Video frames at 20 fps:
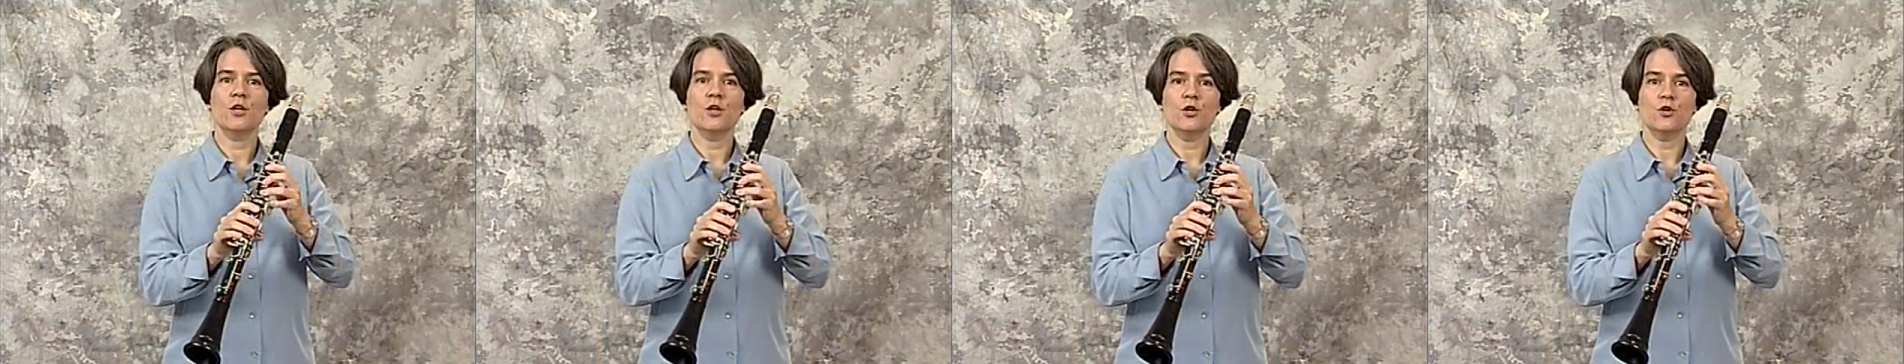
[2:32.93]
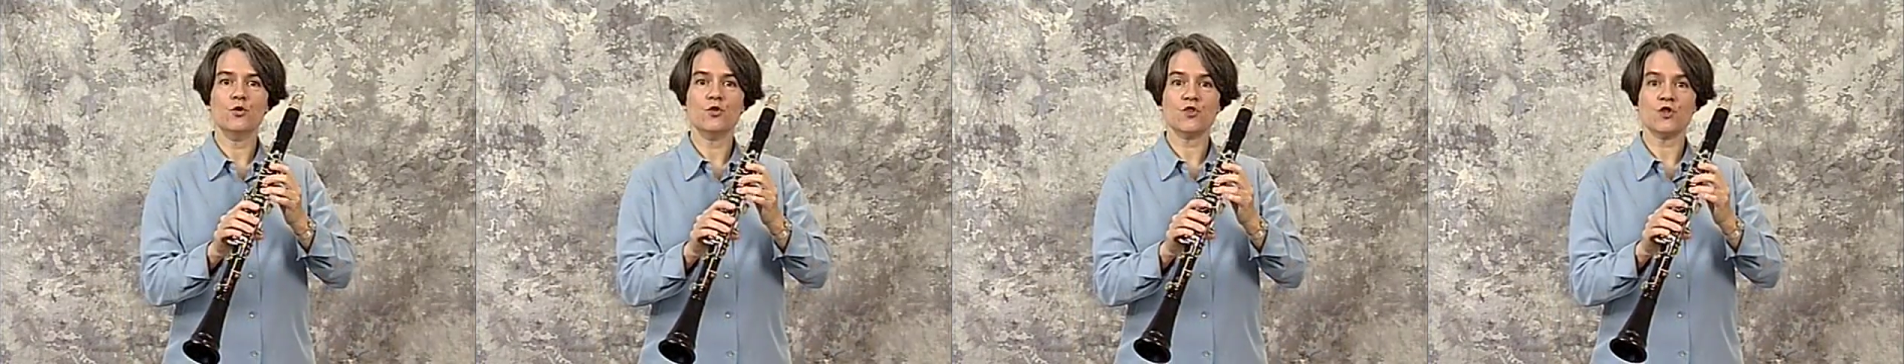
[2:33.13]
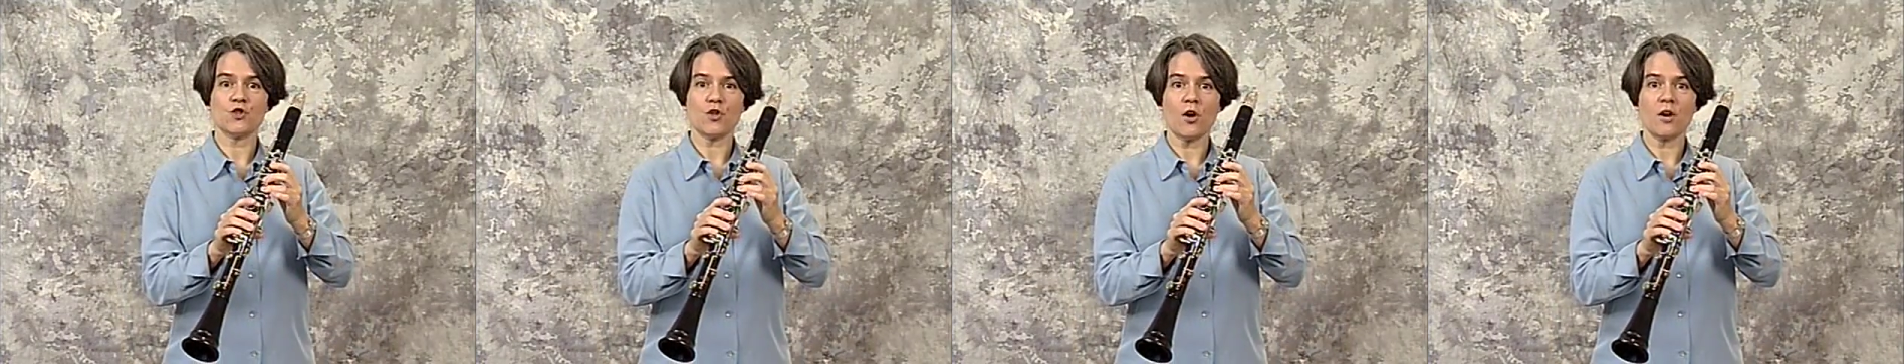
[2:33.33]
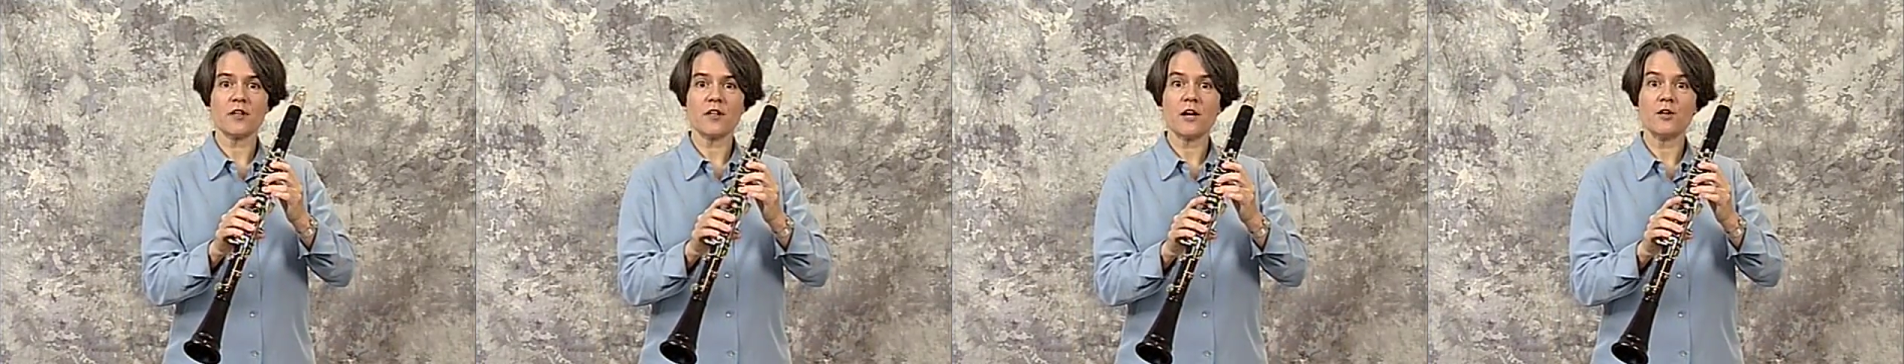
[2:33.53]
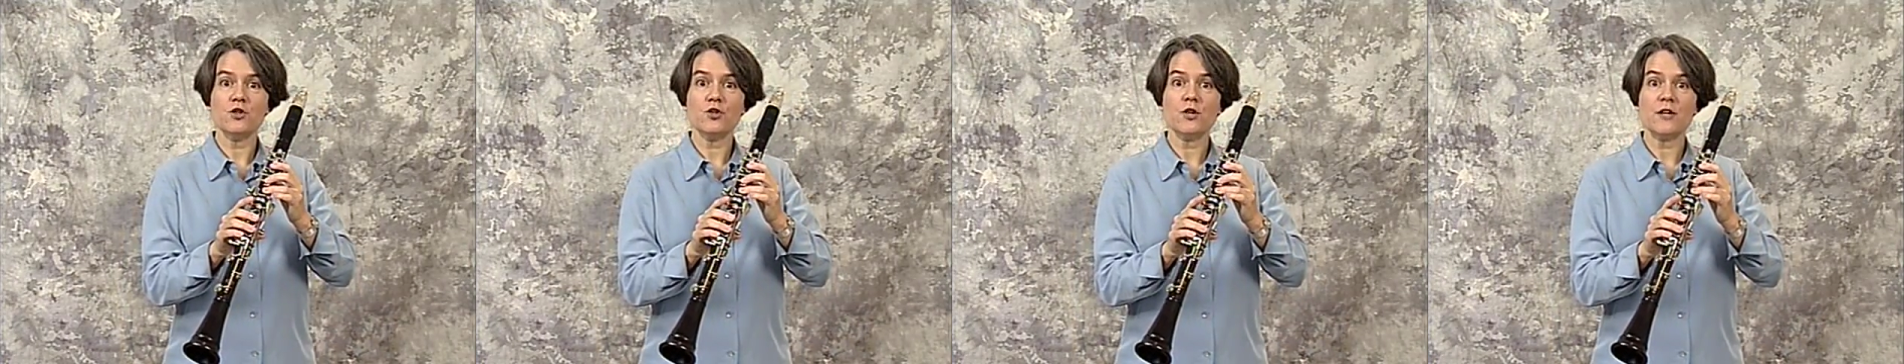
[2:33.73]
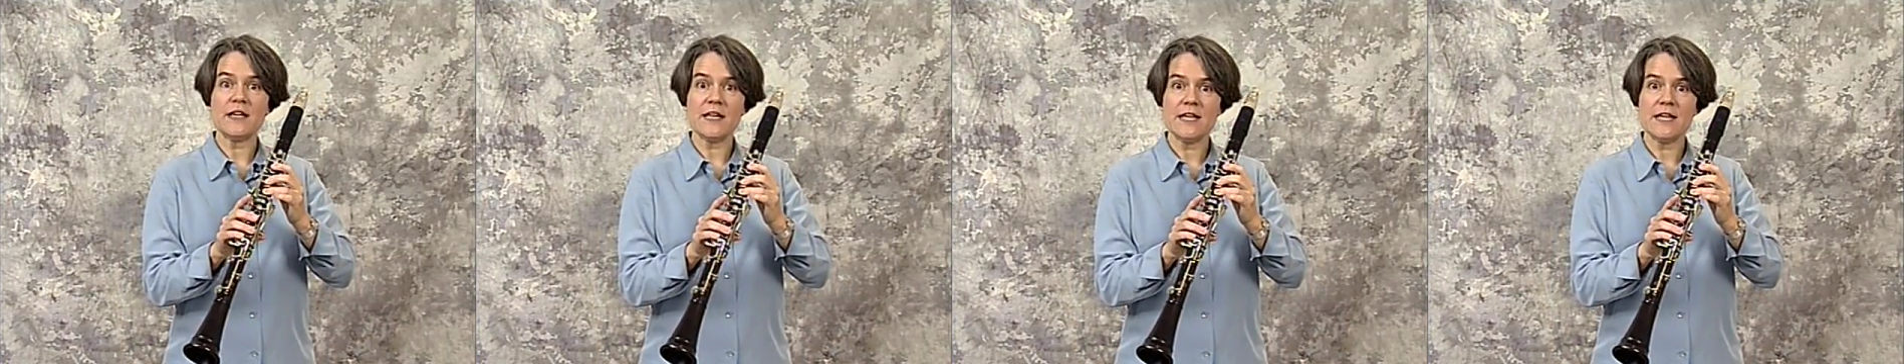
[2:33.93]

You start on your